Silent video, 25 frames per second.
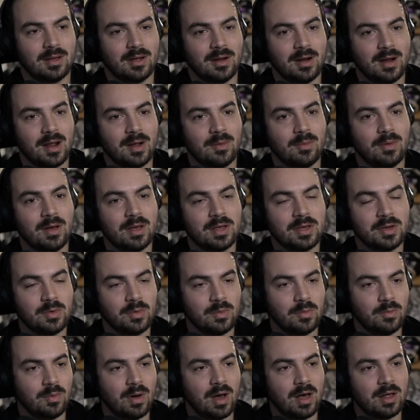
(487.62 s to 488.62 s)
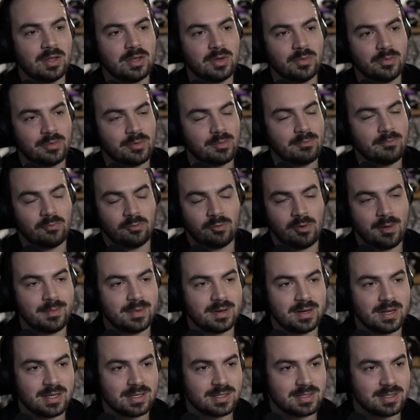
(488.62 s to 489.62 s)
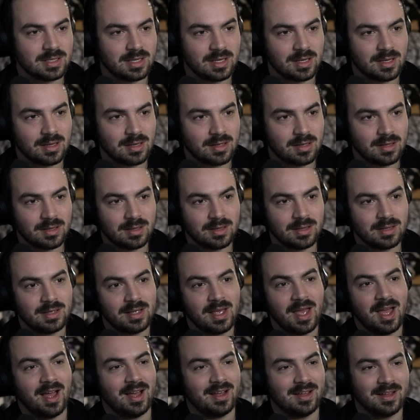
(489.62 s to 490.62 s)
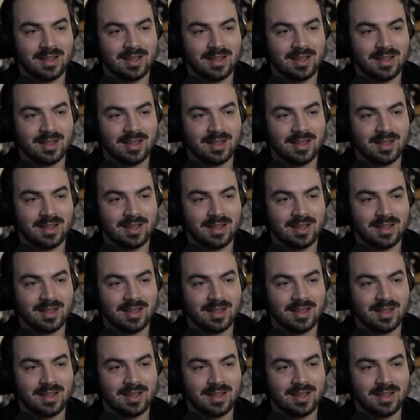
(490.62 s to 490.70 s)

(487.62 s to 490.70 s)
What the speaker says: All right, while you were reminiscing, yeah.